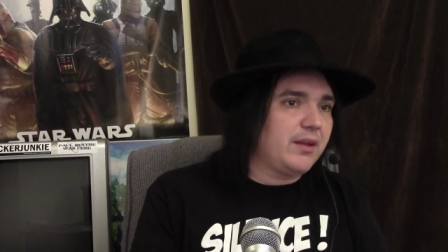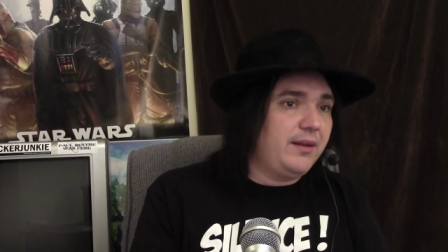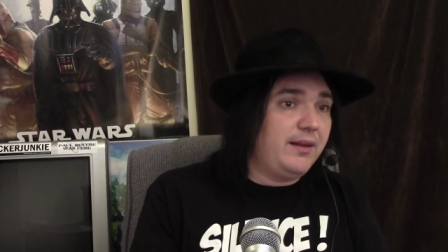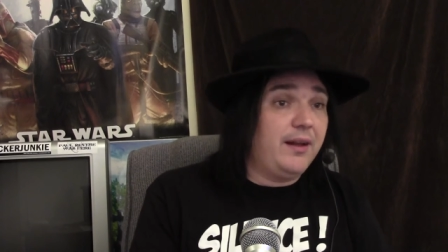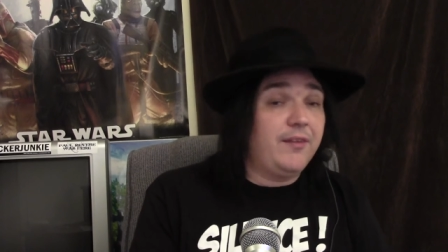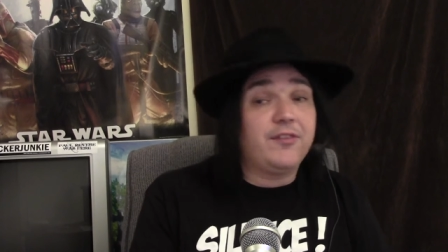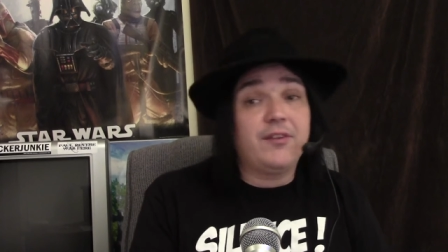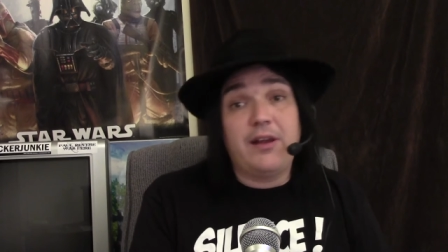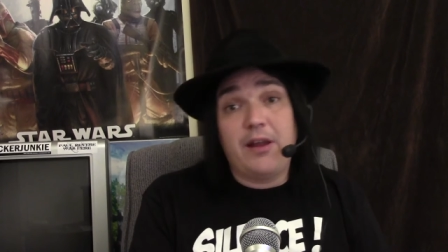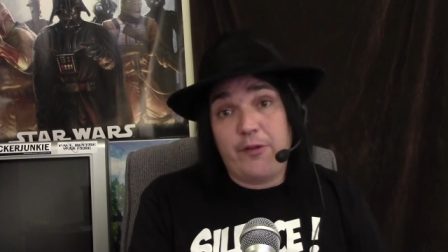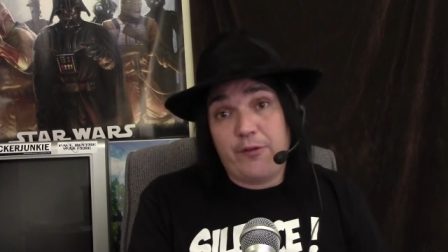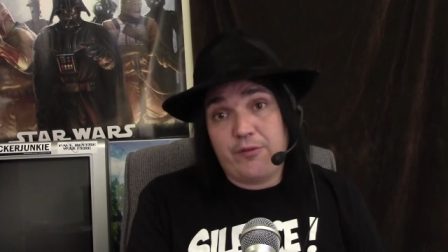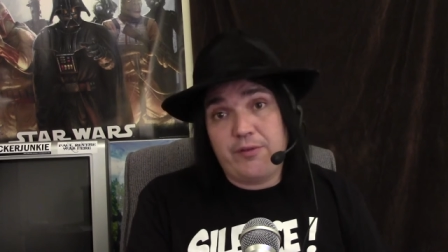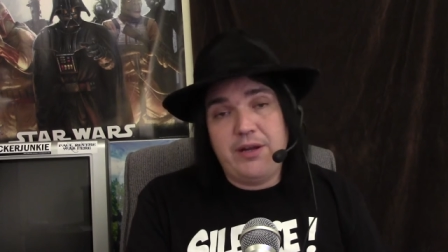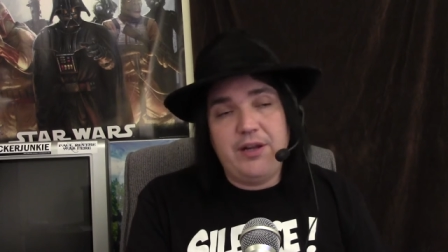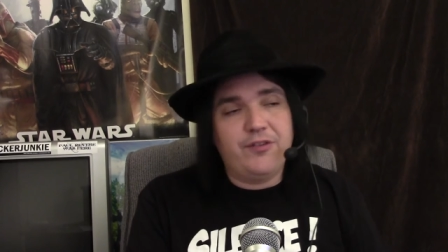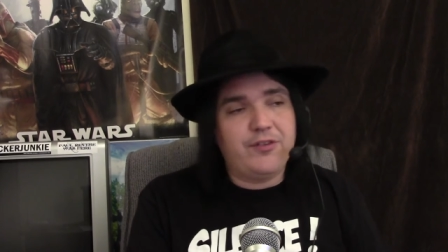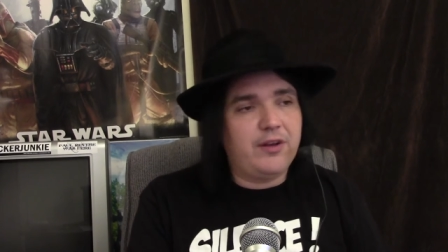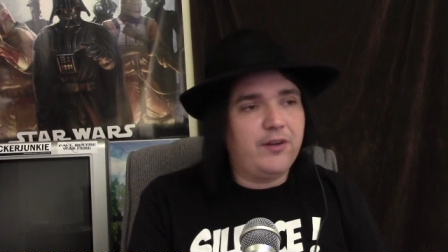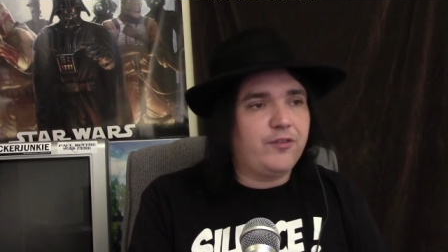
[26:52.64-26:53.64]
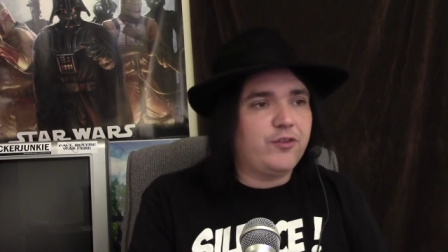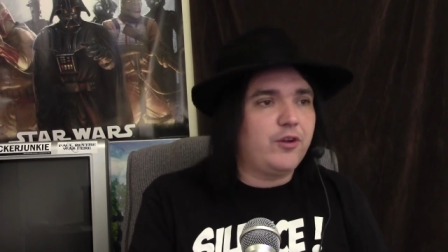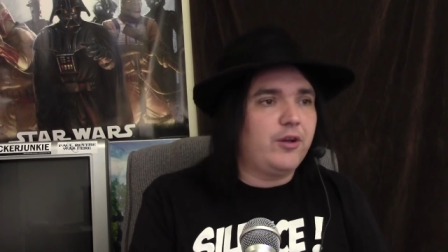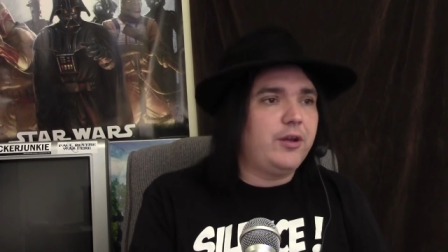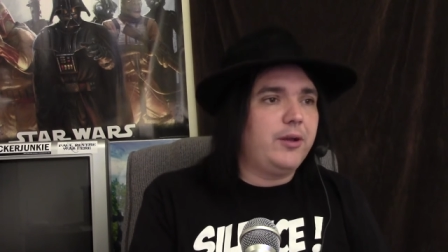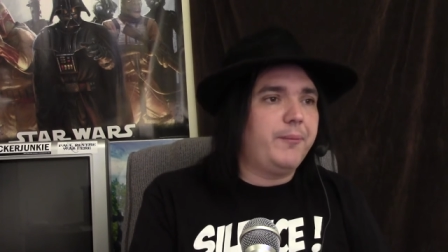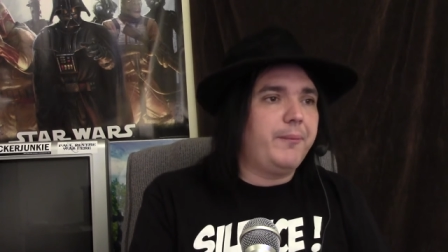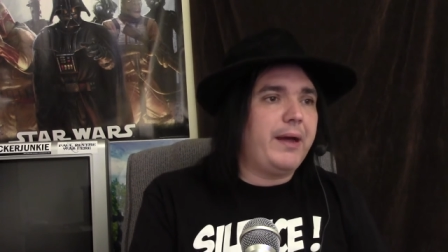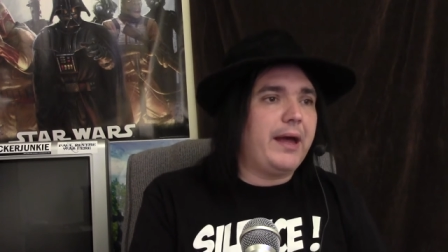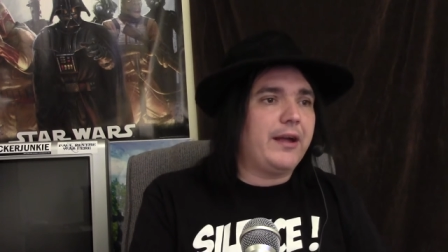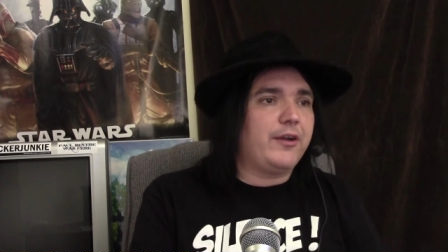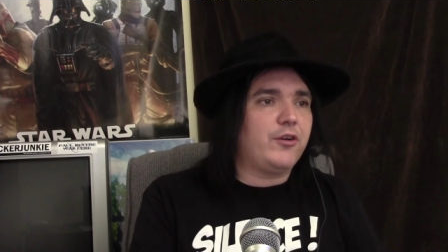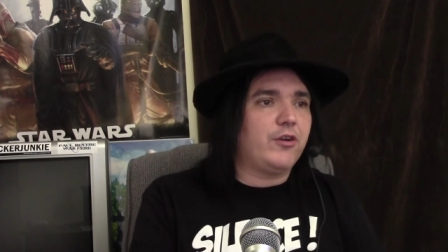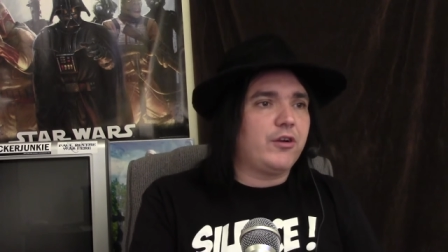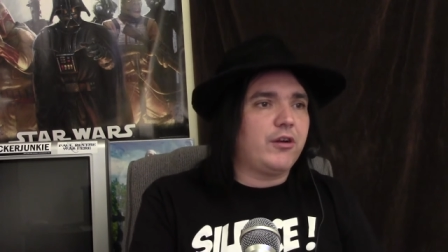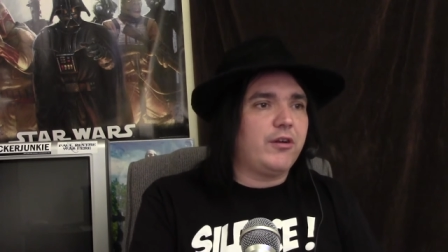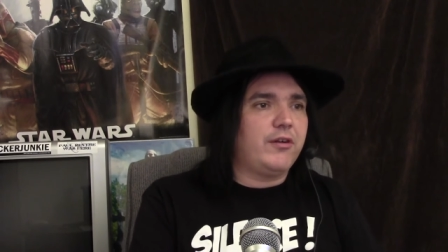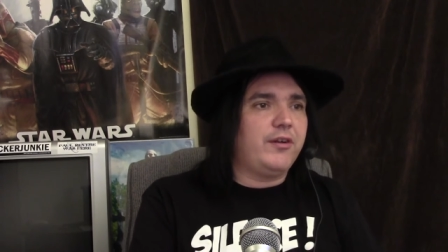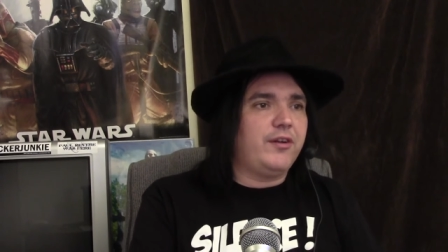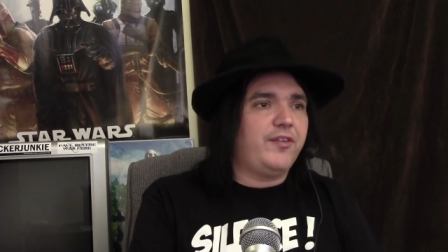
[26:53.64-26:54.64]
That's another reason it's good to back your
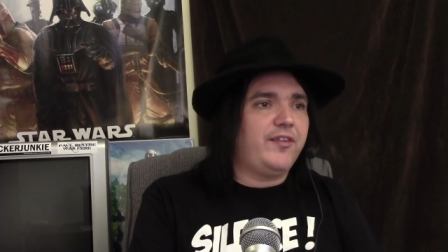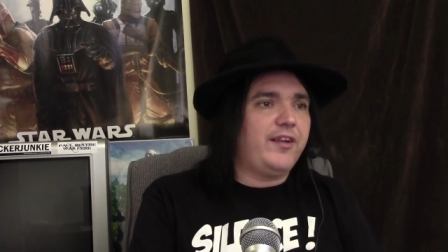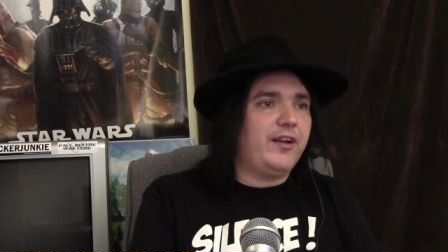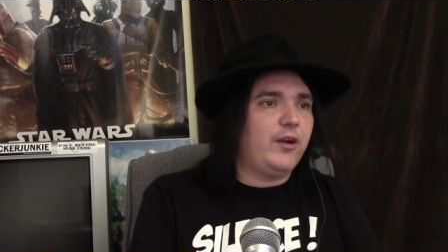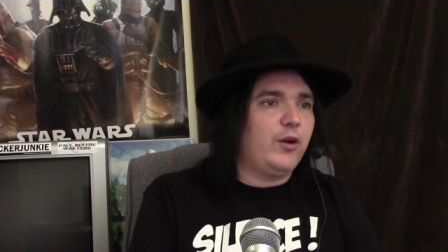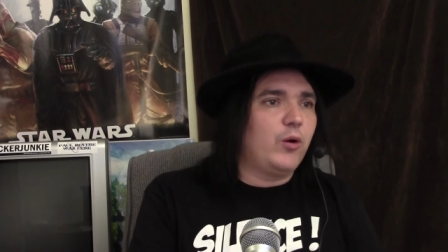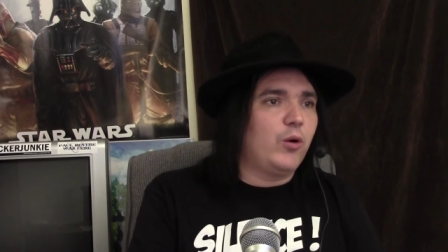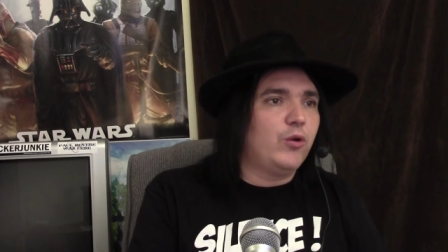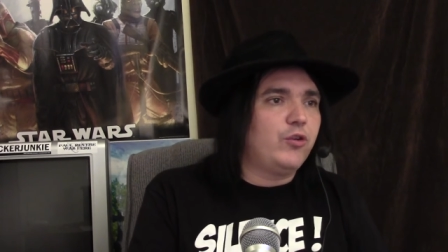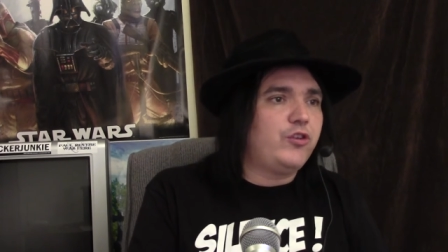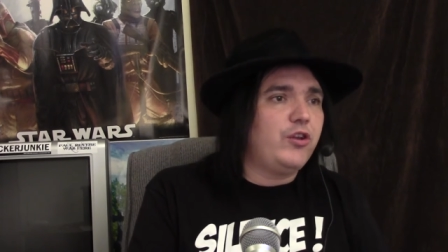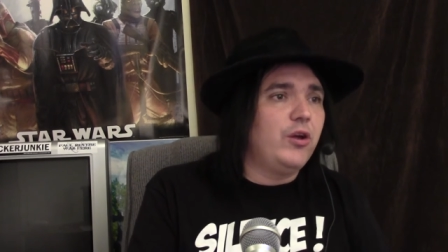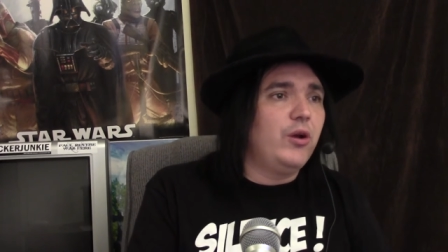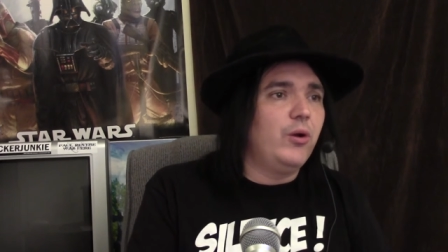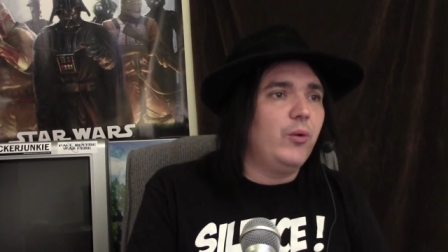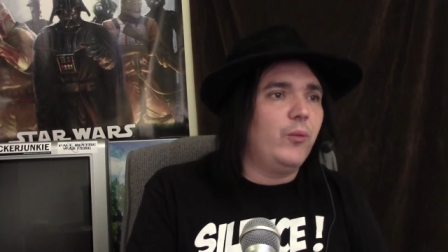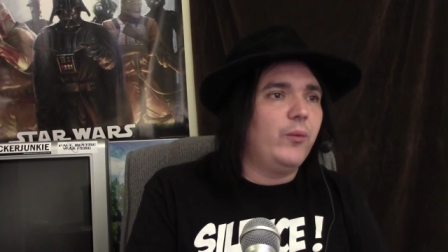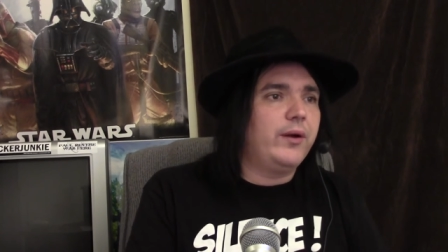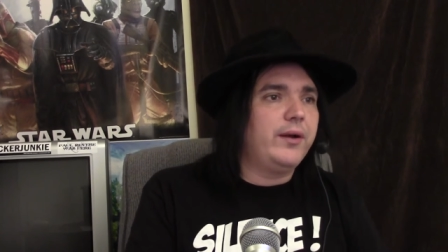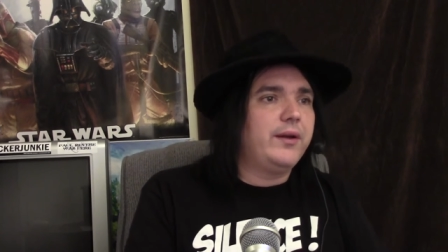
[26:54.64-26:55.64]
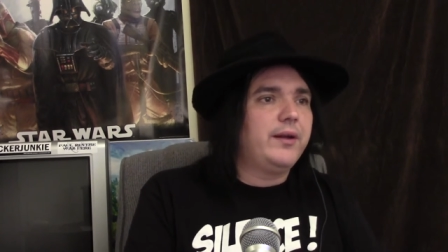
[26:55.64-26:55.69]
currency in gold, too.